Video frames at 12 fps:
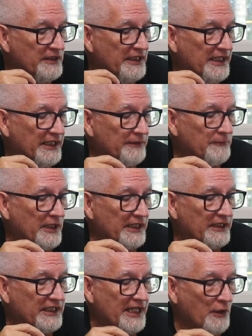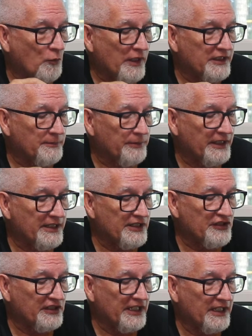I'm can't wait to play
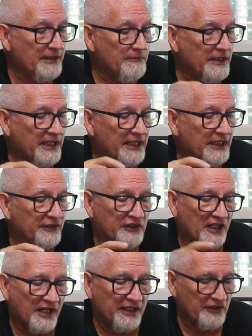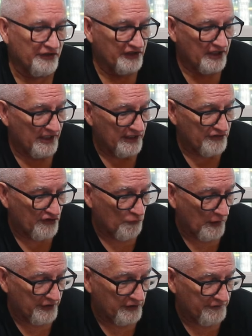this game, and the art on the cards is
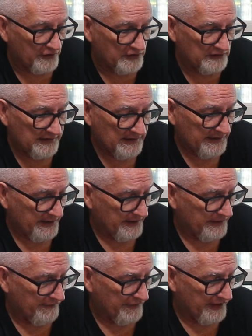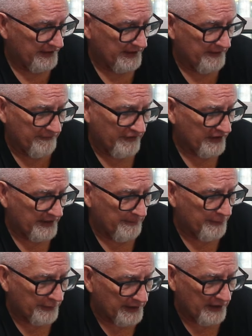wonderful. Uh, very, very
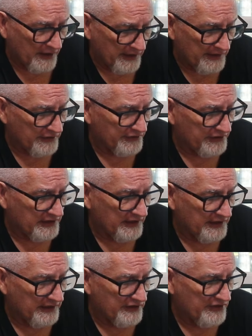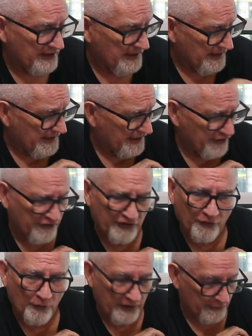pretty art on the cards. I don't
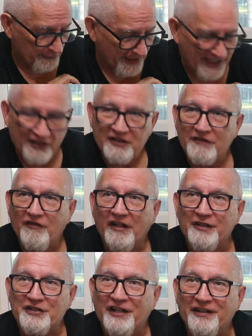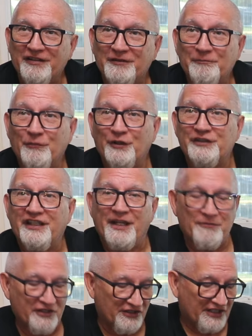know where it ranks as far as art and board
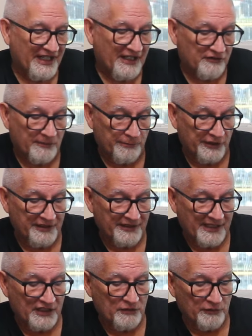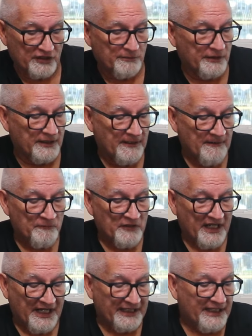games because I have some pretty nice ones, but
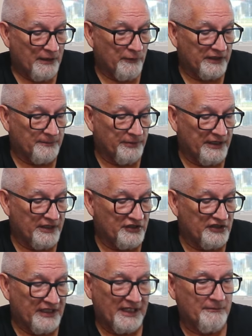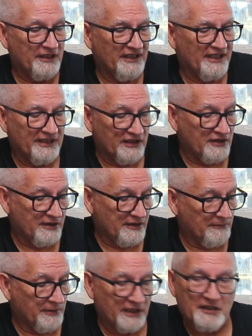I can't wait to play this game. And again, it's
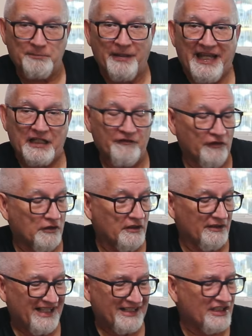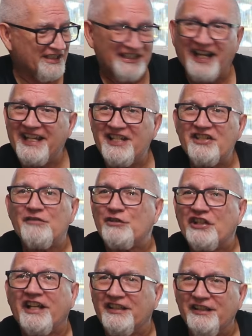it's packed full, lots of dice,
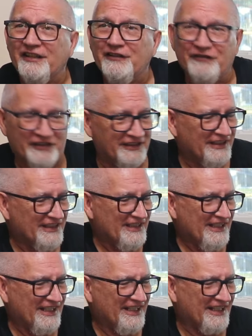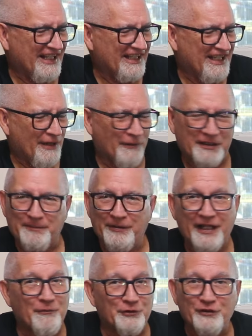which I love, and and I can't wait to
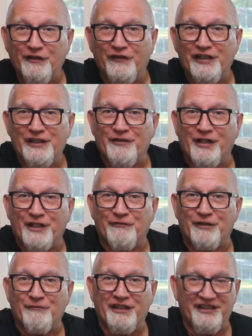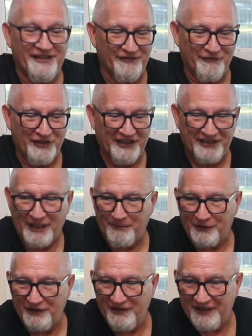play it. We'll do a video on it when we when we get the
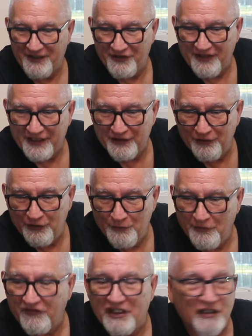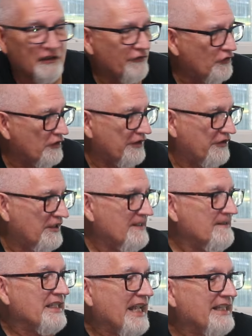opportunity. So that's Gloom of Kilforth,
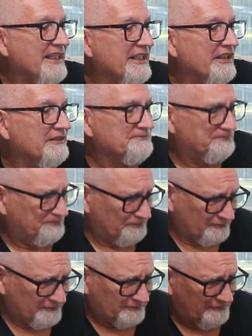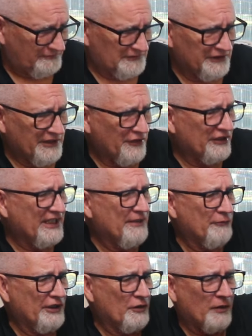and then another
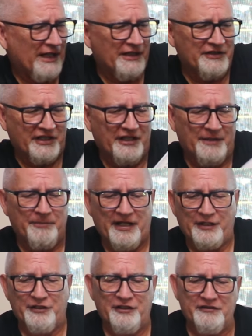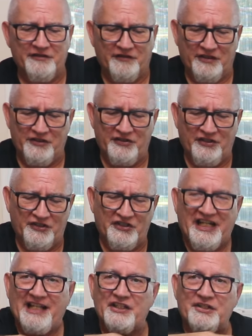game we acquired in the Harry Potter universe is
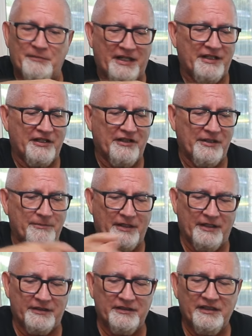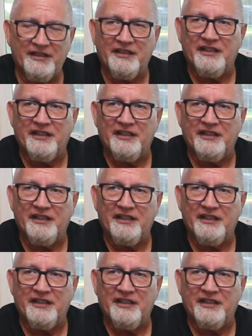Talisman Harry Potter.